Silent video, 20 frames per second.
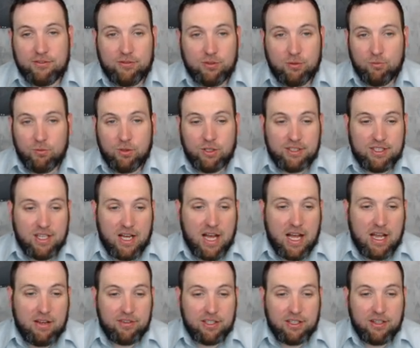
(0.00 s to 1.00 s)
If you want to
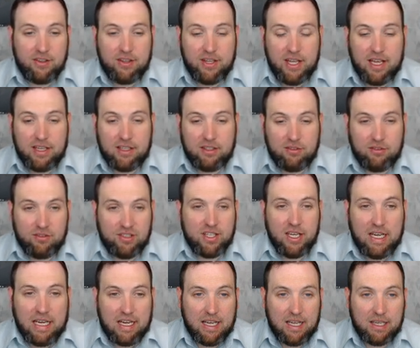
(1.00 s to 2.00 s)
dive into that, you
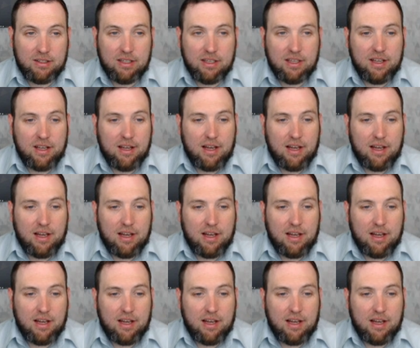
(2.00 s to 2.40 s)
can.